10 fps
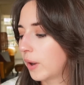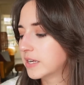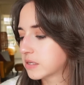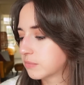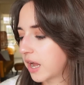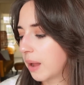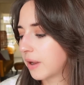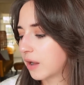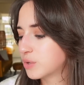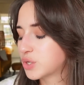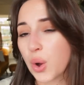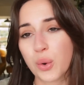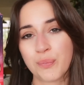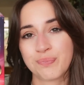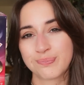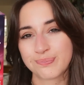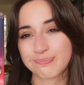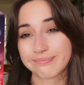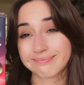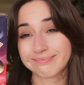quite some time now, so
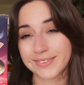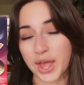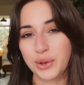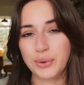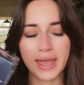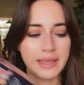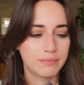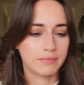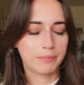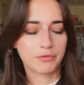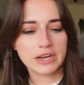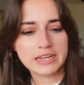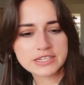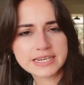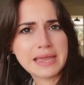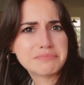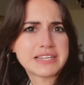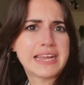a new game. I'm really into games